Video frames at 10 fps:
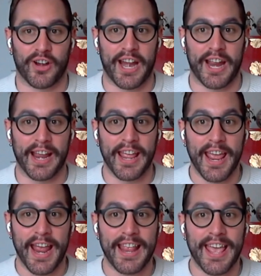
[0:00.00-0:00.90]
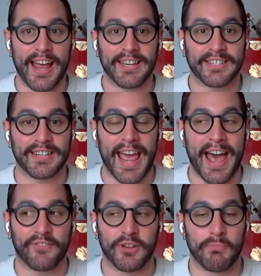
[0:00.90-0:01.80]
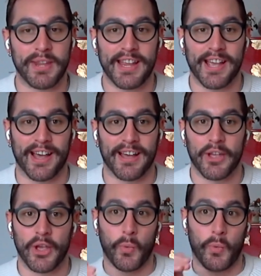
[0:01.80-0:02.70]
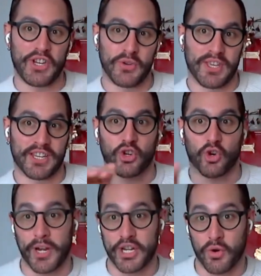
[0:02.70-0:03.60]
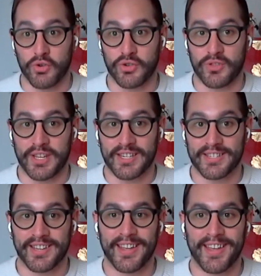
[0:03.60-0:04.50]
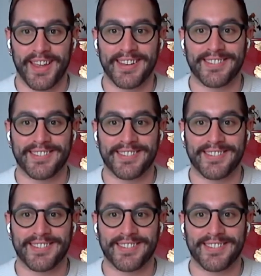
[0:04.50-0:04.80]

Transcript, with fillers: they're creating. And that doesn't have to be we do this or we don't do this.